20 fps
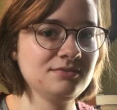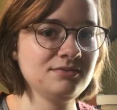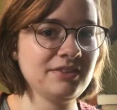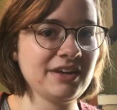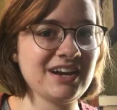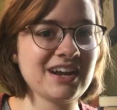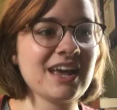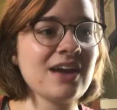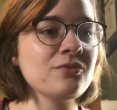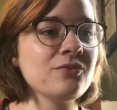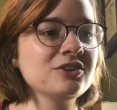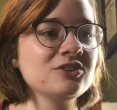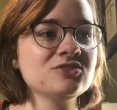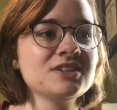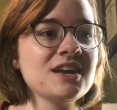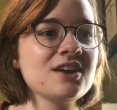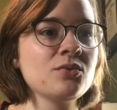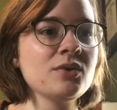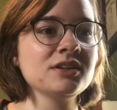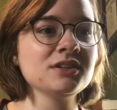And again, when you
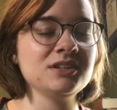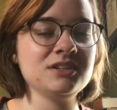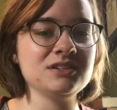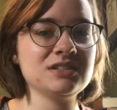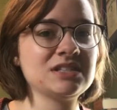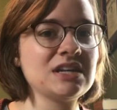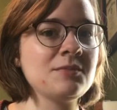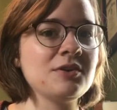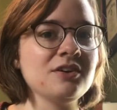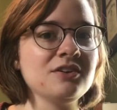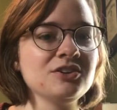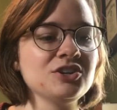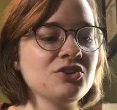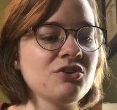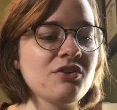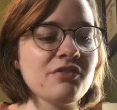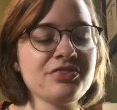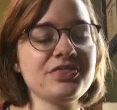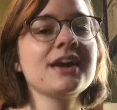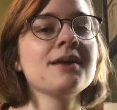say it quickly, summer, you
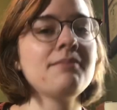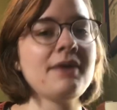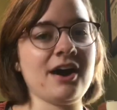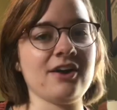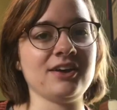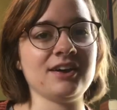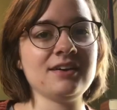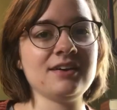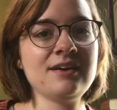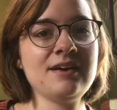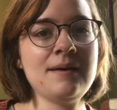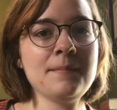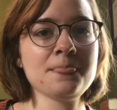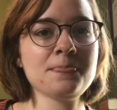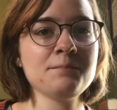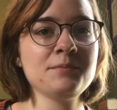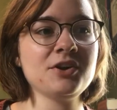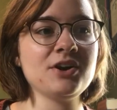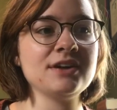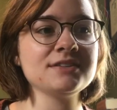don't think about it,
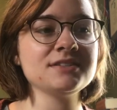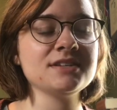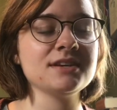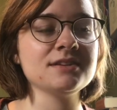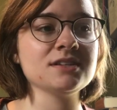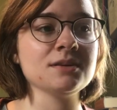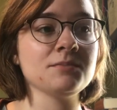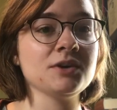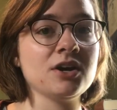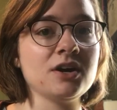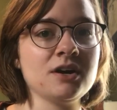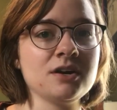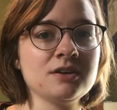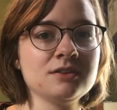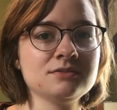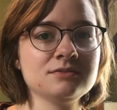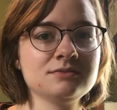but you're not saying summer.